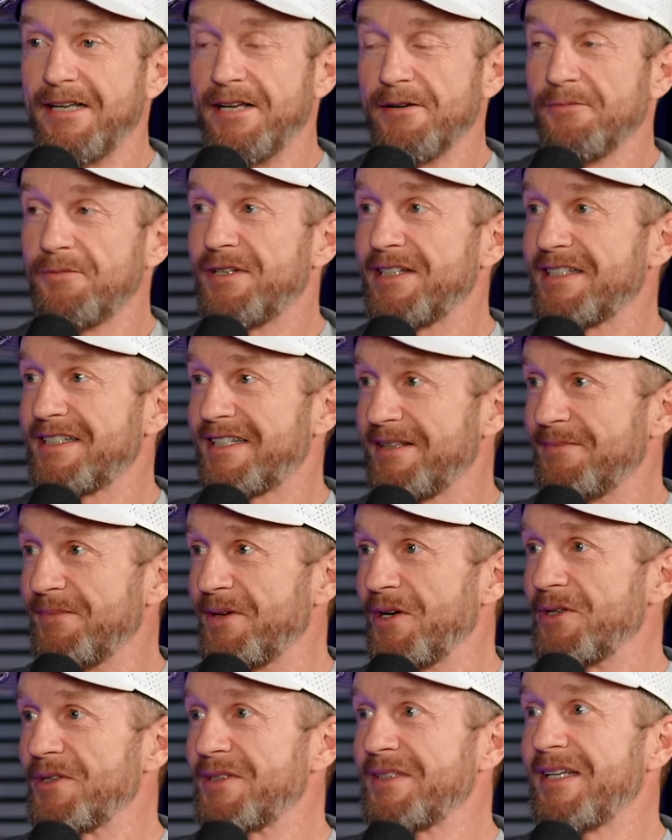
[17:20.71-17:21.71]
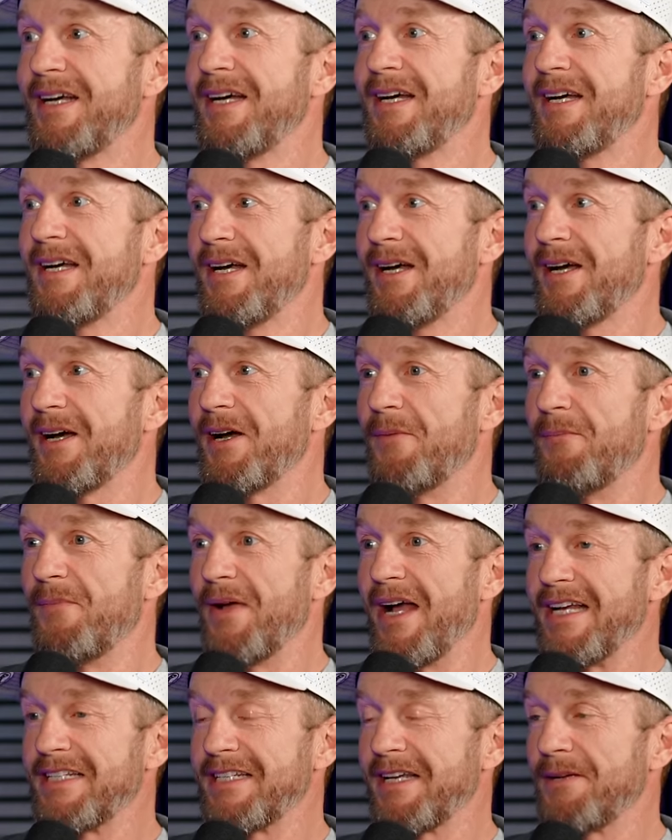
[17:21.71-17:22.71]
It was the most
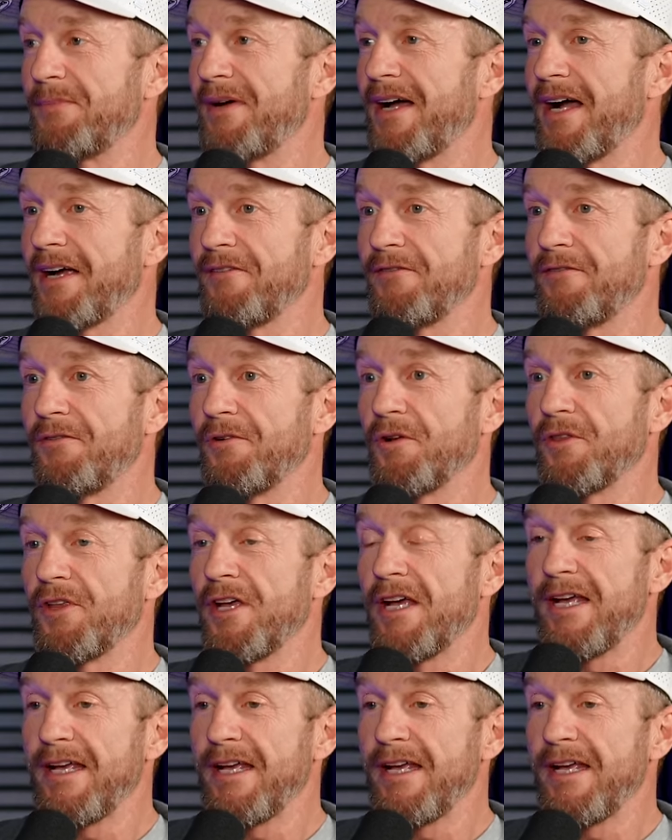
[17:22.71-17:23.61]
amazing back and forth.